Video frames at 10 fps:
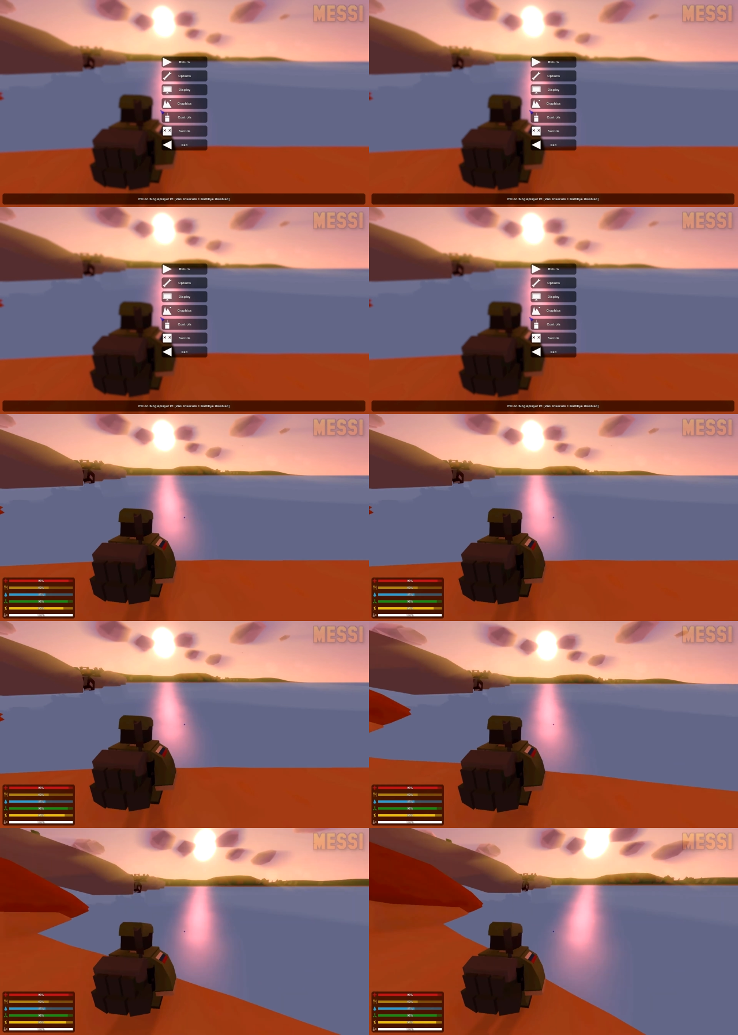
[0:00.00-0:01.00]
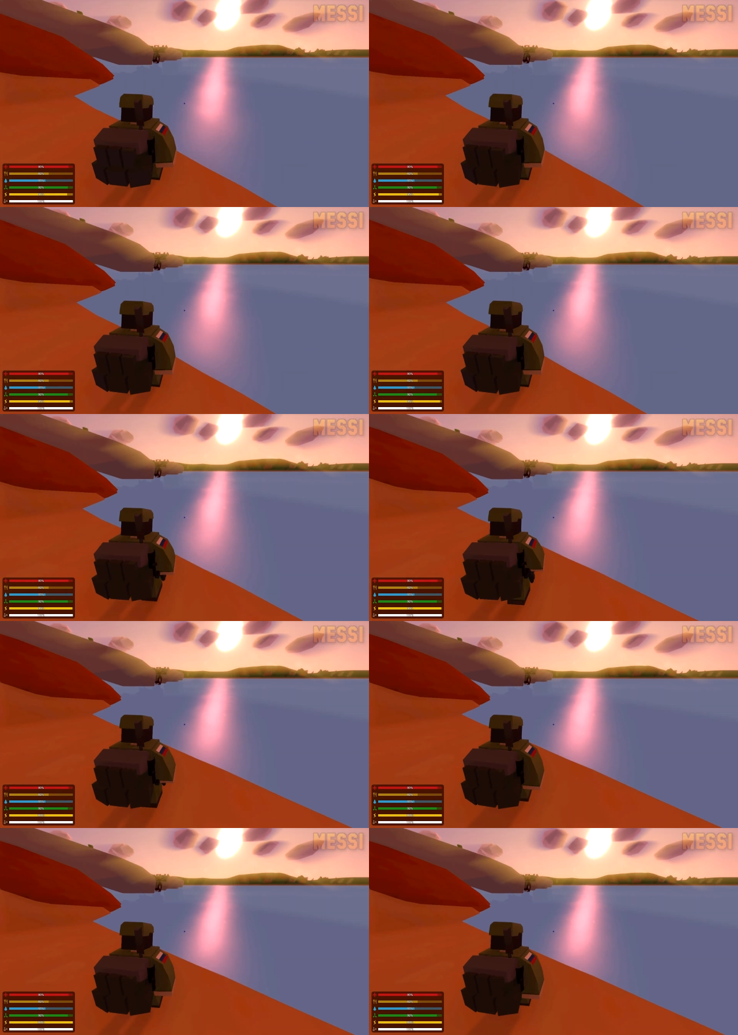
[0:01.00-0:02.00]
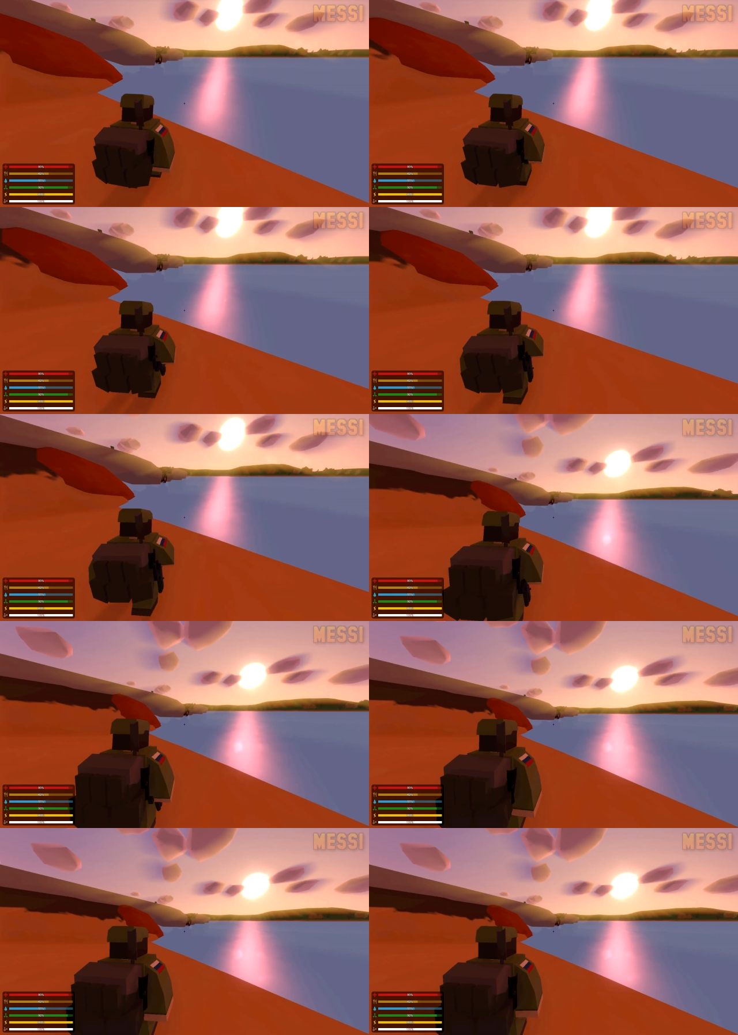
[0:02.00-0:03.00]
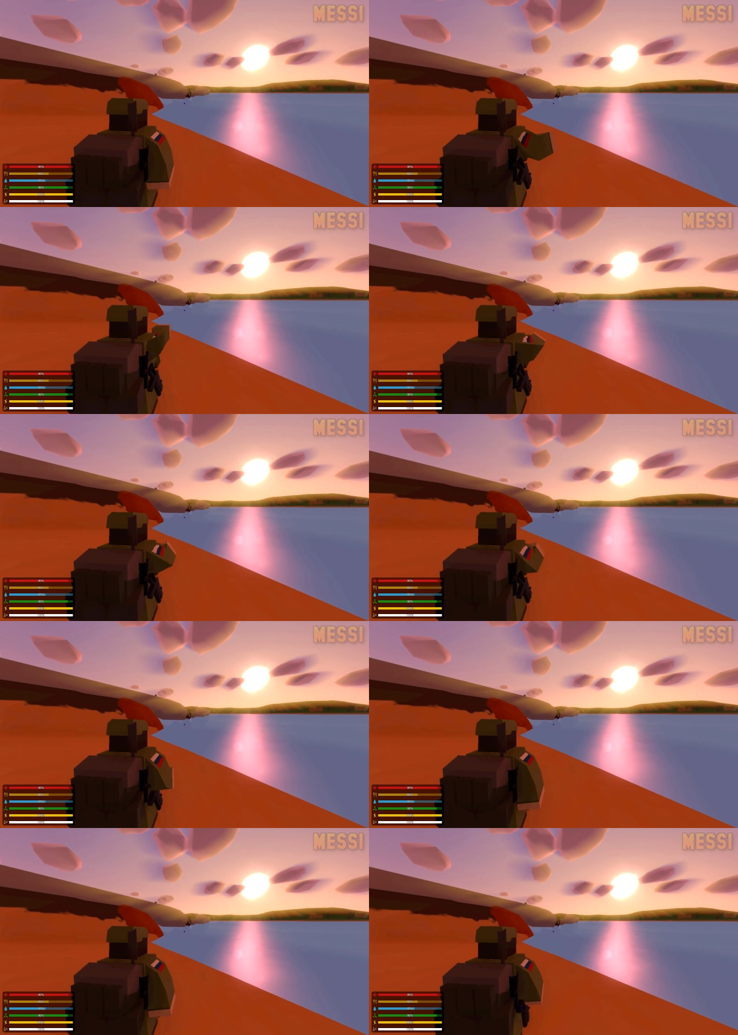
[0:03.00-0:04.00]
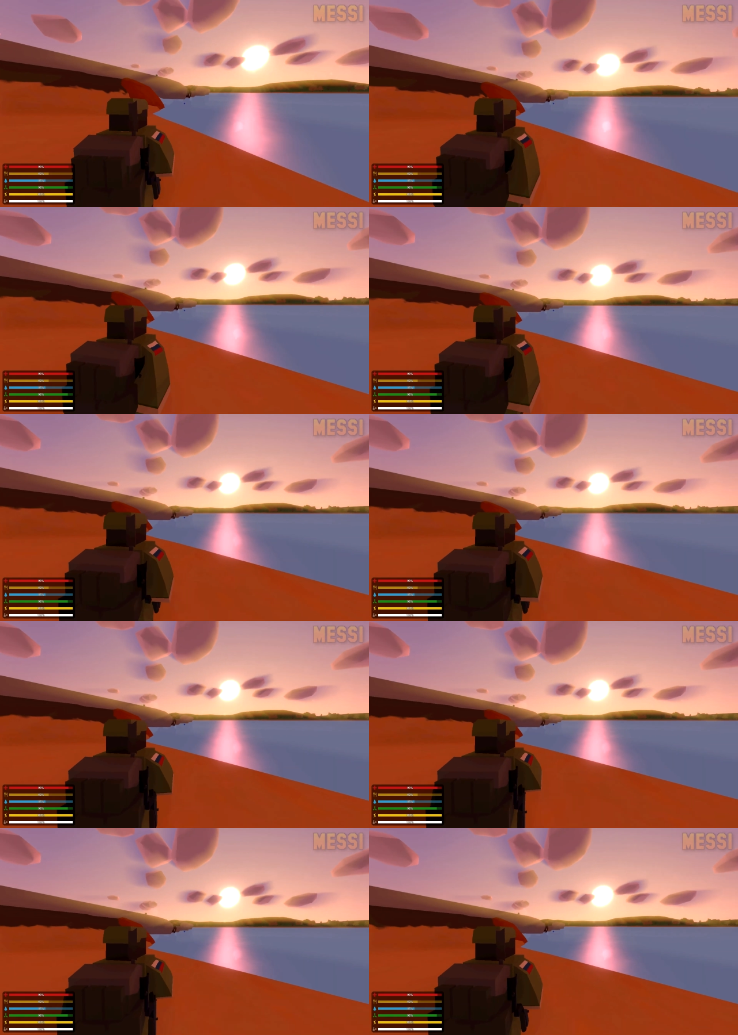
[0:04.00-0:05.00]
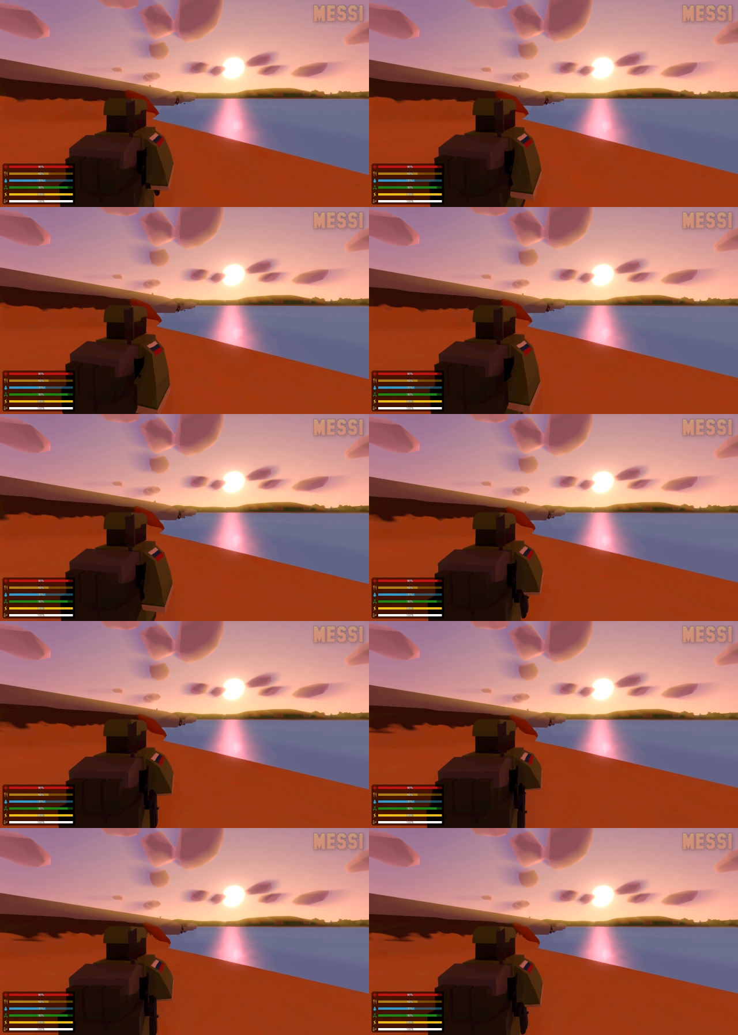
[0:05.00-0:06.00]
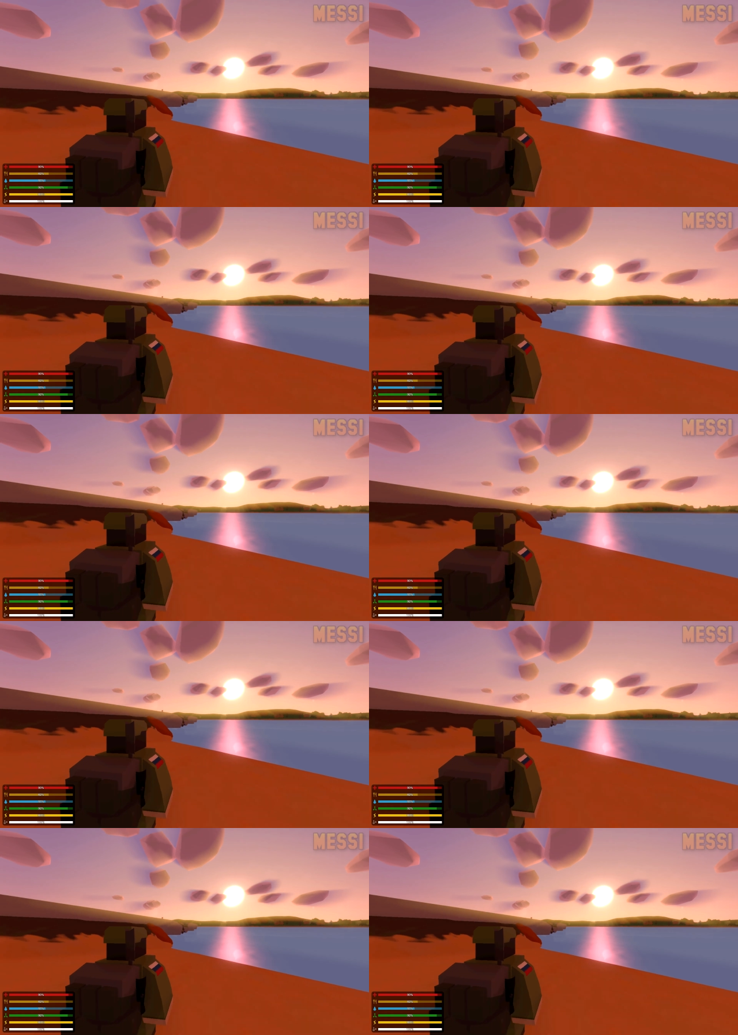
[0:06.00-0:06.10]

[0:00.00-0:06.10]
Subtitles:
Nobody's mouth can be seen.